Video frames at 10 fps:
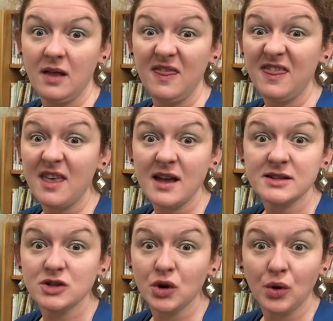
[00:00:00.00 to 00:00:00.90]
That's
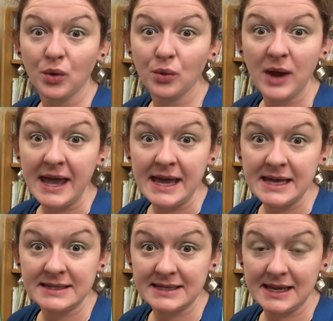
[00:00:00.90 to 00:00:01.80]

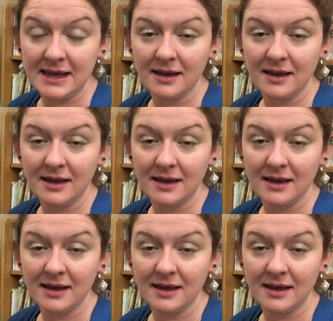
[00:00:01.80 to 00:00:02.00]
crazy.